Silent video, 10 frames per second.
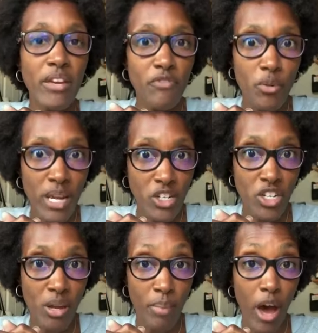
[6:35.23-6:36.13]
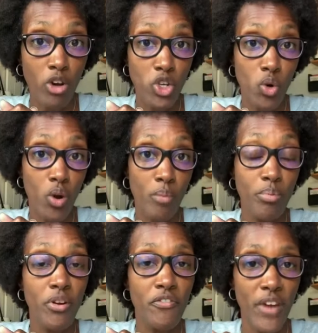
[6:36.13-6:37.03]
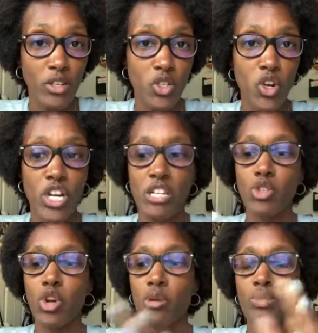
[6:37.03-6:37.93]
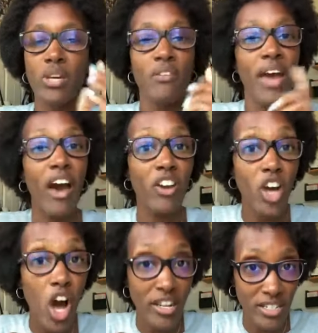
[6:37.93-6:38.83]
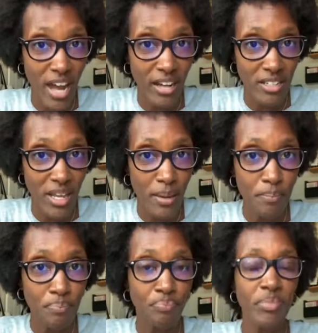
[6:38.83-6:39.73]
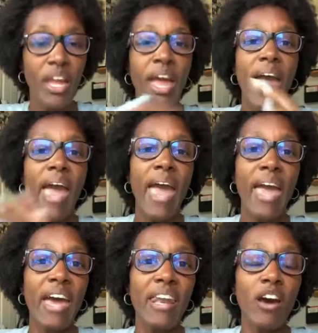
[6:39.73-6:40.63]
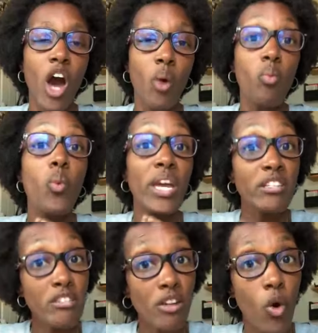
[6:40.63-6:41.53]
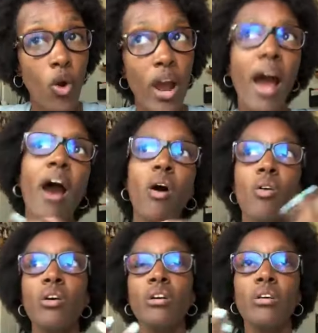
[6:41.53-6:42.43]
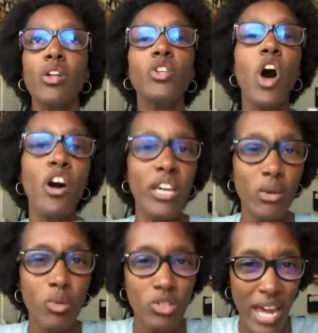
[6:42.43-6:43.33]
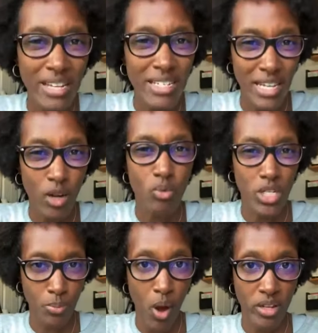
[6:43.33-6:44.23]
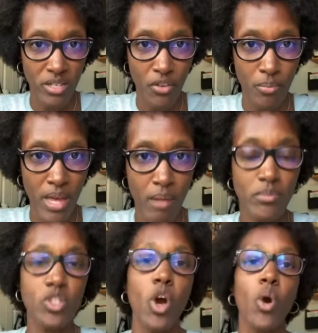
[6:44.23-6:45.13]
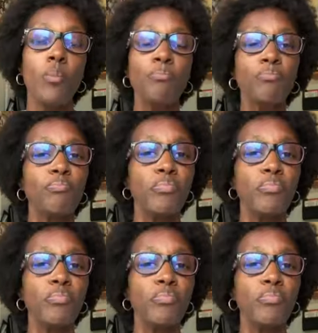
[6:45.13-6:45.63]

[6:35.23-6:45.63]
information about your professor in terms of how to contact them and when or how long it will take to get a response from them. So